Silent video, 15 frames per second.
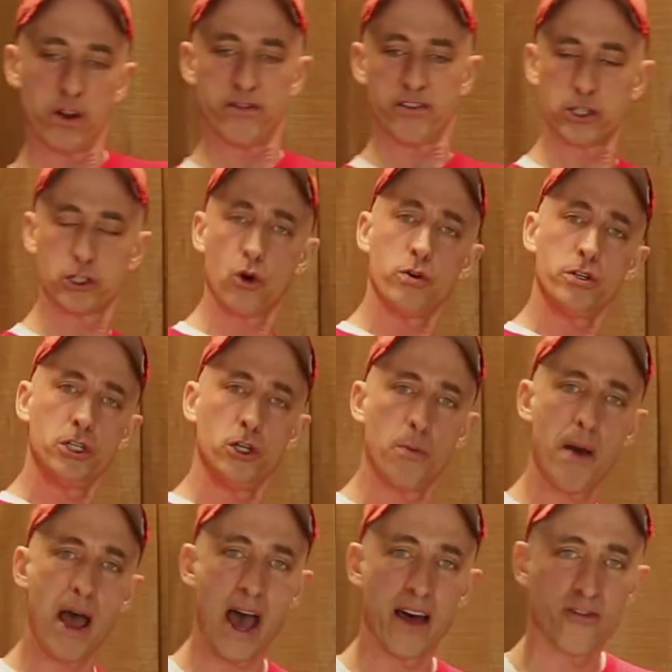rid of a
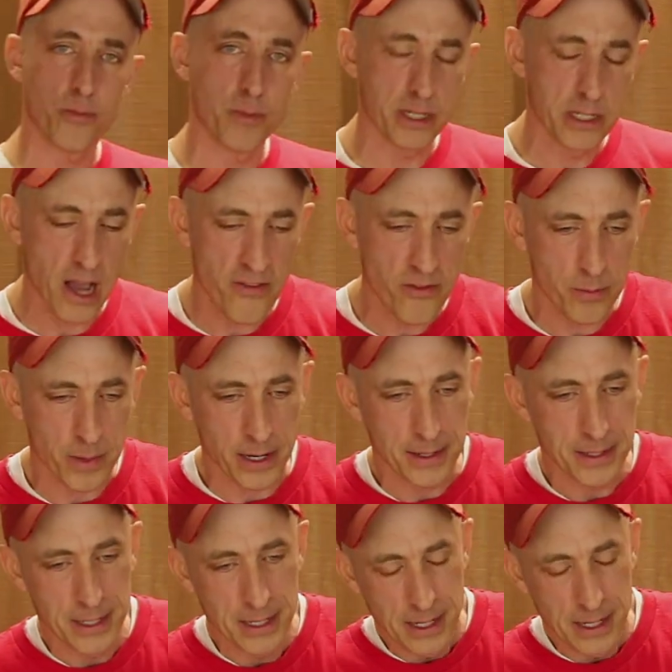sociopath from its government.